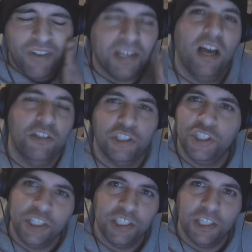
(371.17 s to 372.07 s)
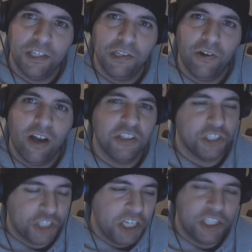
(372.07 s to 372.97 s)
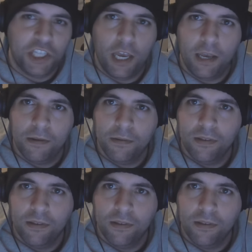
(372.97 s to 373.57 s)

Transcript: Fuck it, I just jinxed it, didn't I? I just jinxed it.